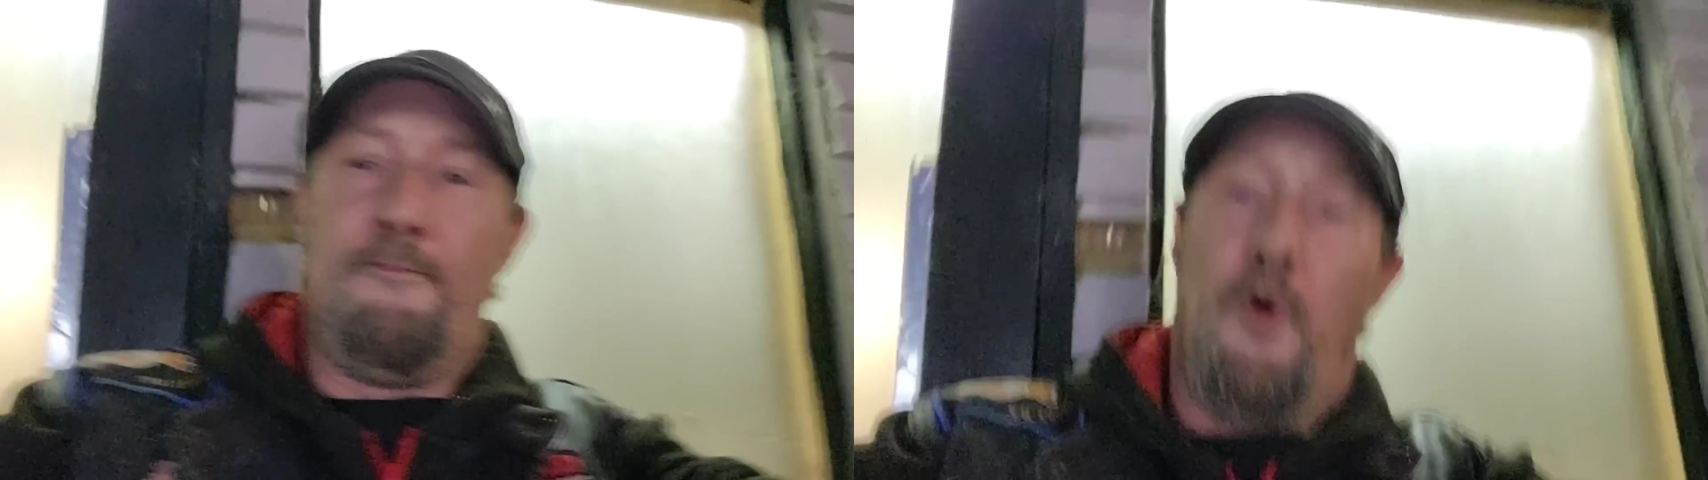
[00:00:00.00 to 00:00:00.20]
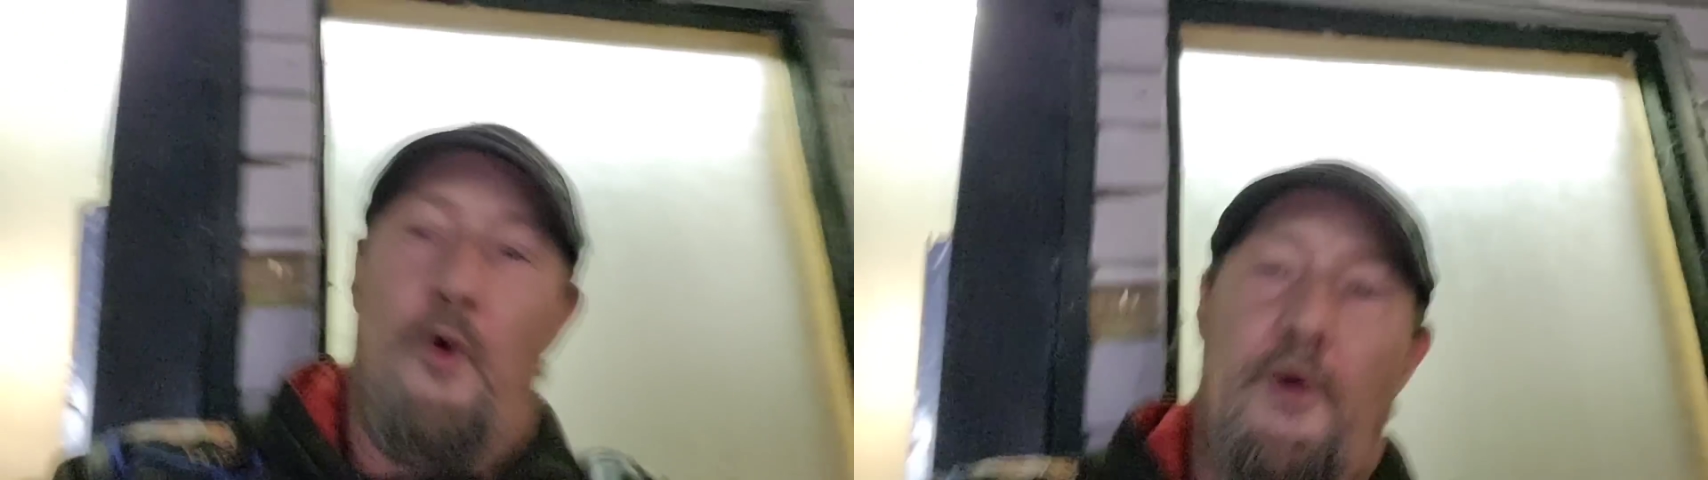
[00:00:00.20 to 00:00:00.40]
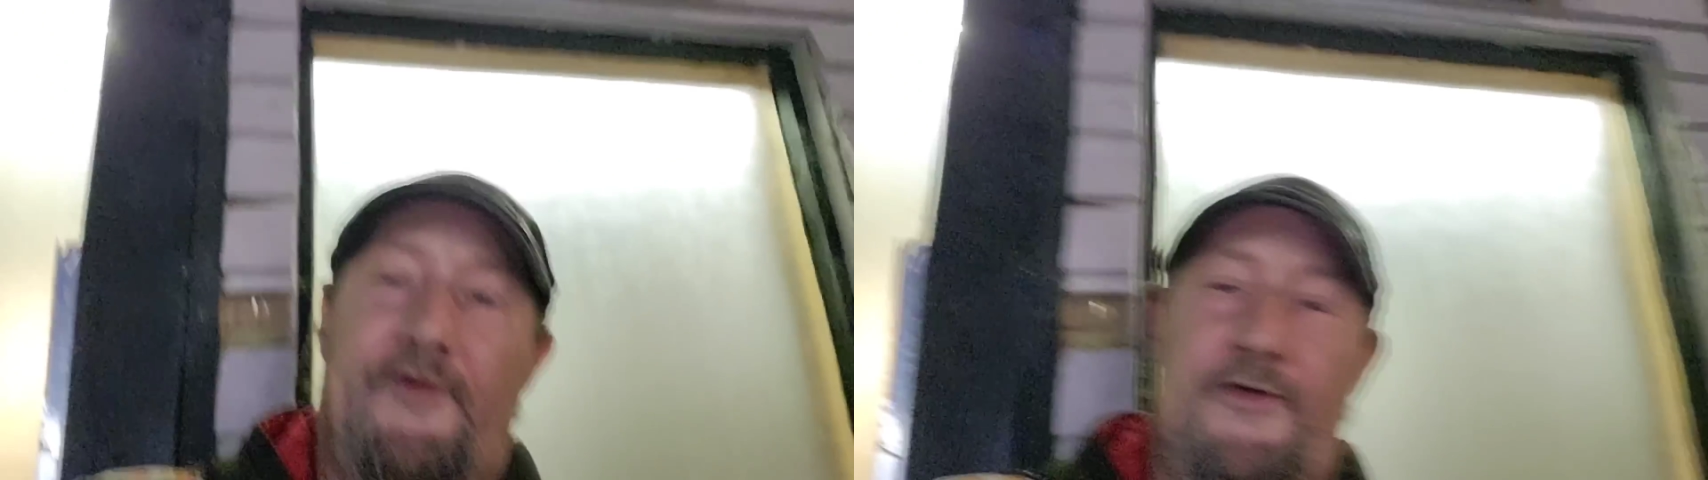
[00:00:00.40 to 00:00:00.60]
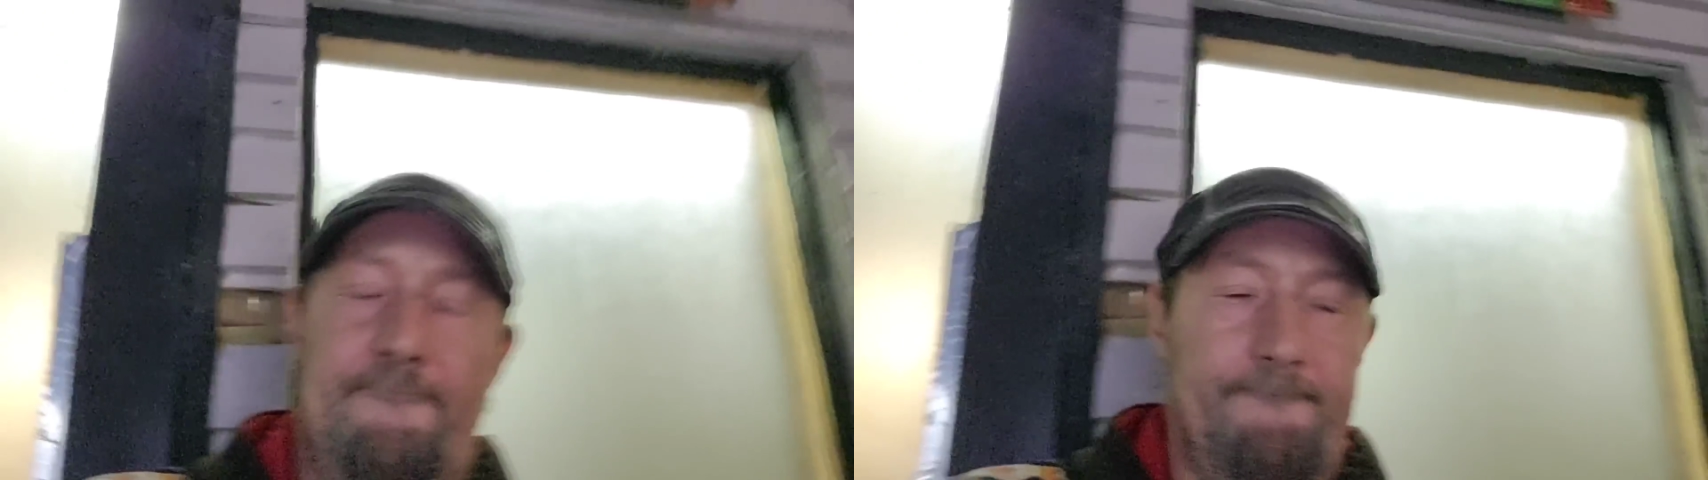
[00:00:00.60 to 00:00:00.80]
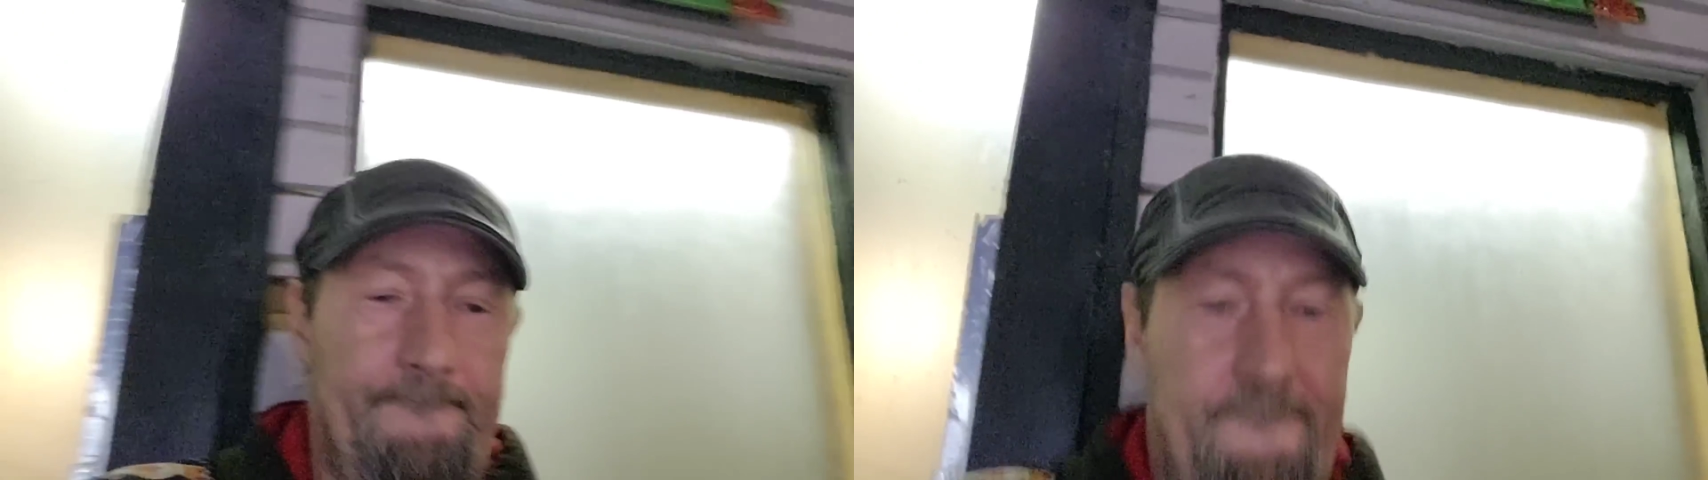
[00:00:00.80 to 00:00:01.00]
porch,
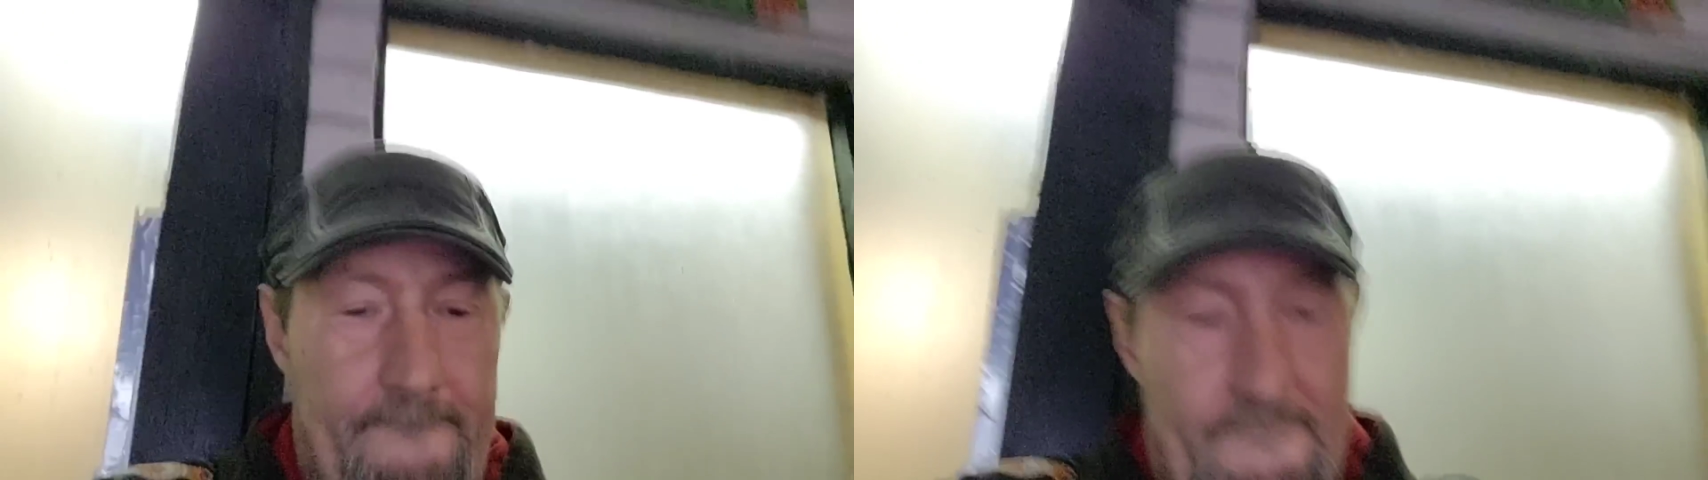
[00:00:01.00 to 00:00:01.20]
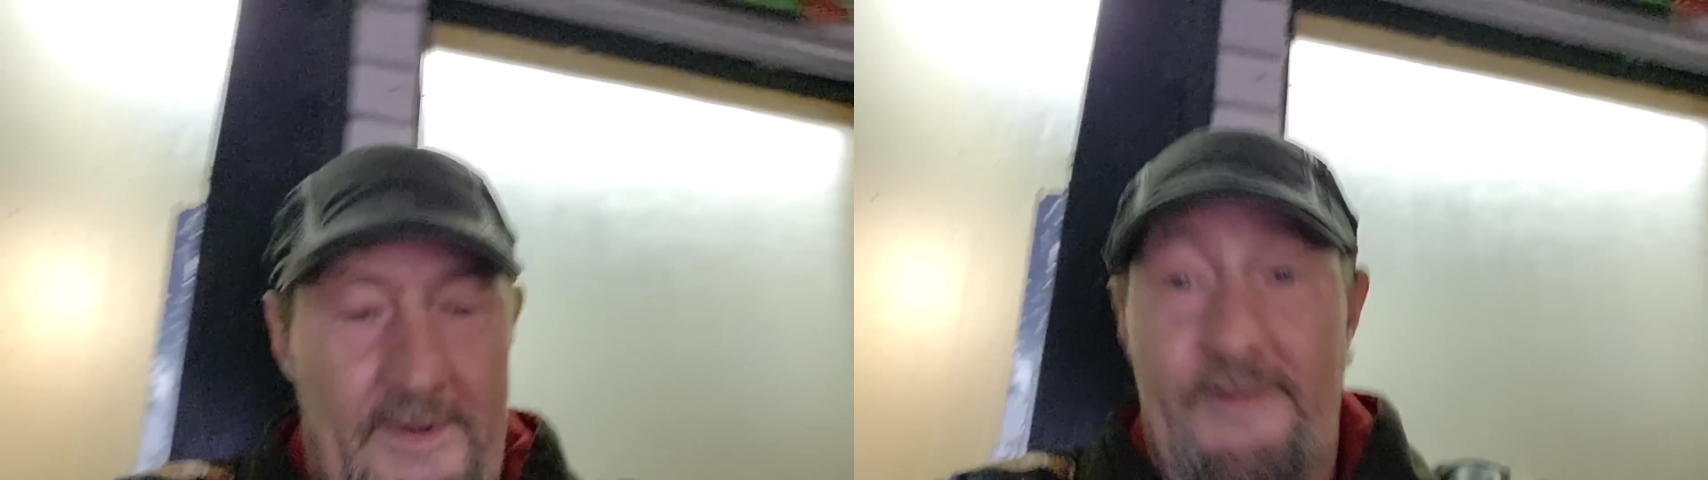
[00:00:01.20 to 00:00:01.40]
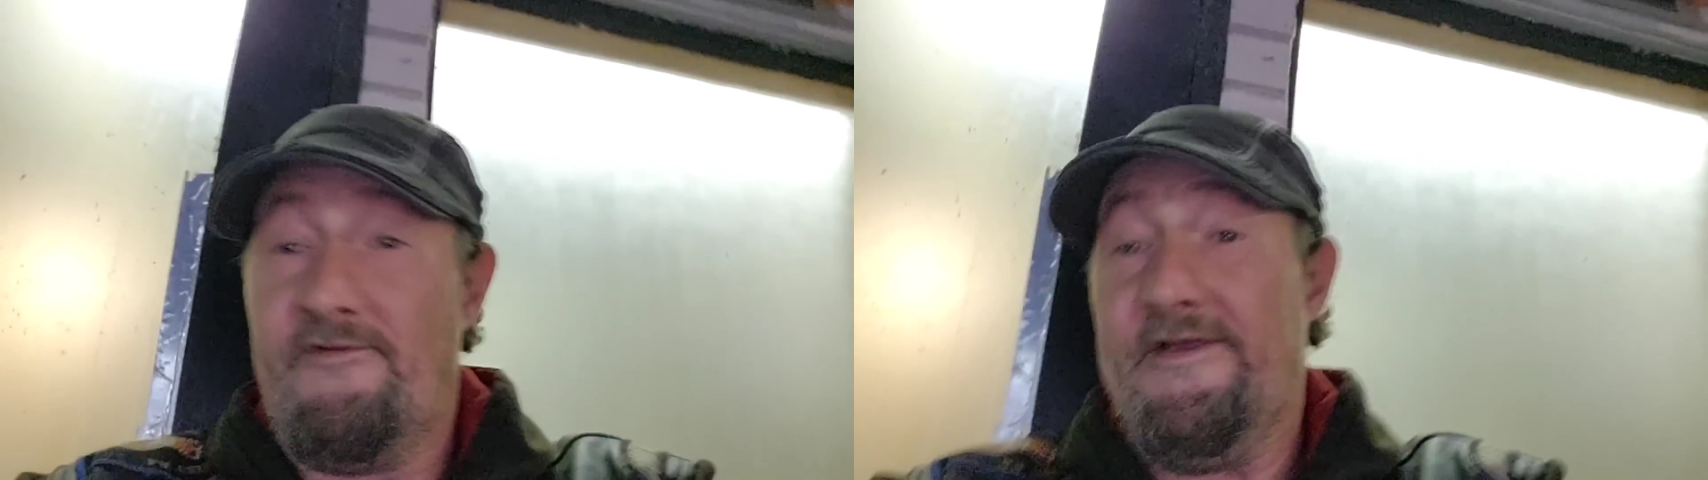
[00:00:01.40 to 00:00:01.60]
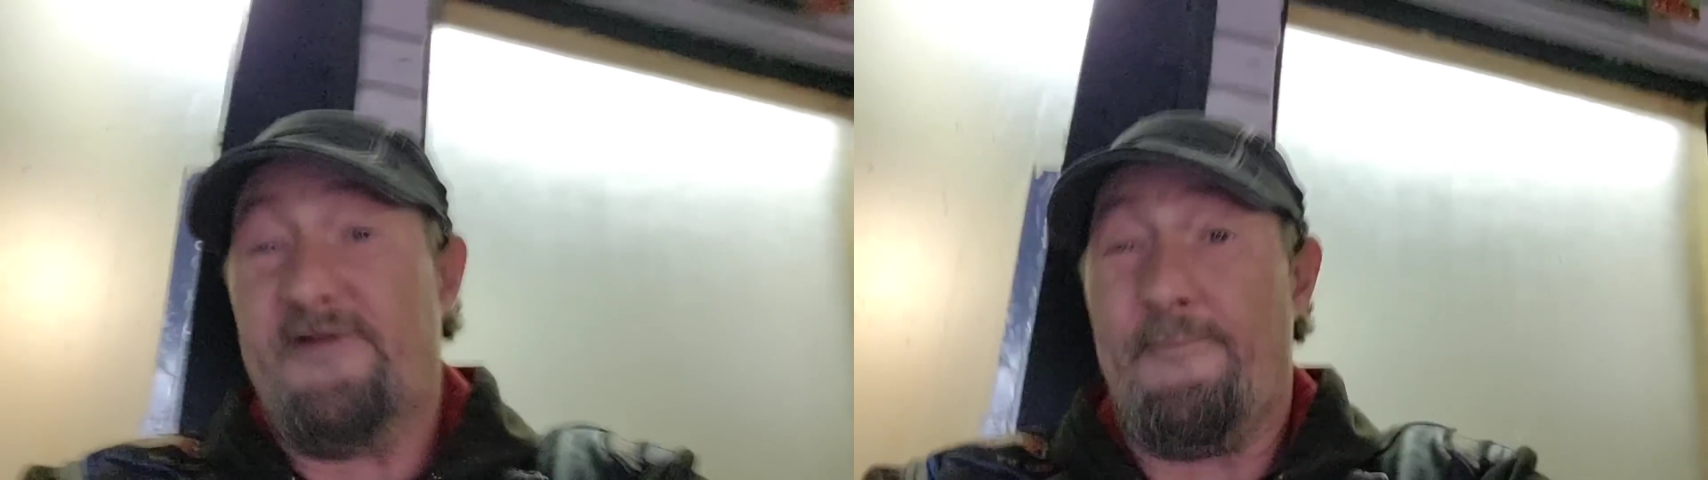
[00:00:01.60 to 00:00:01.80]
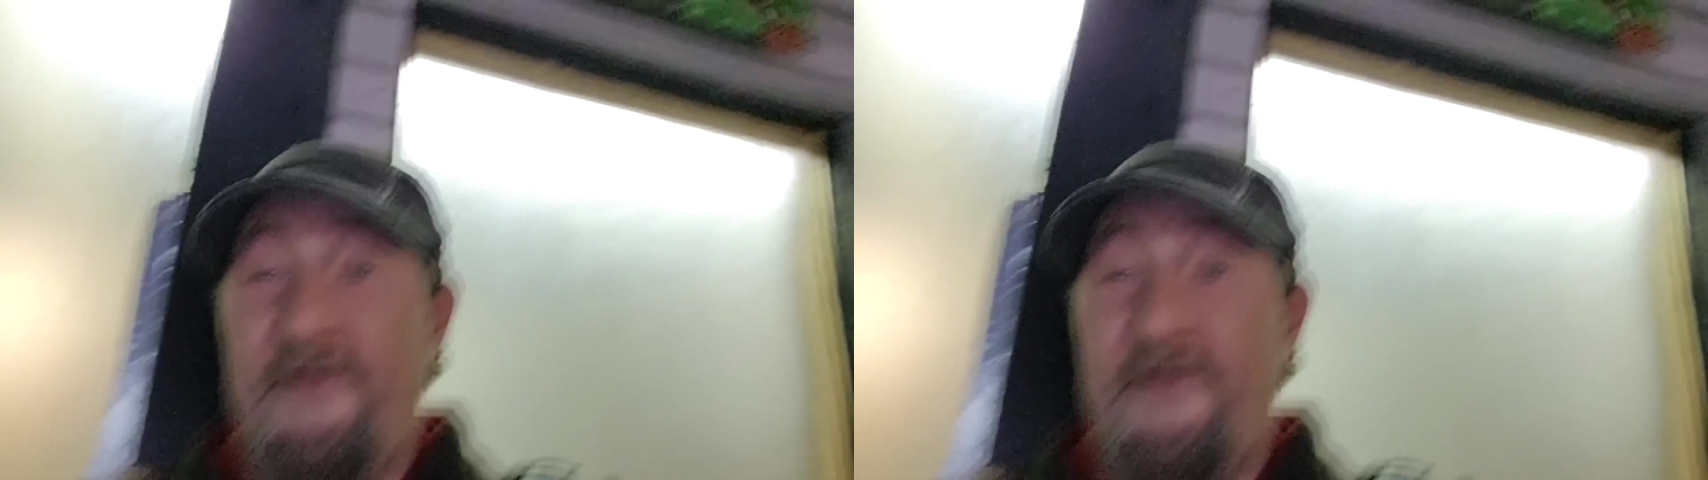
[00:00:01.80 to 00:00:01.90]
and the reason I'm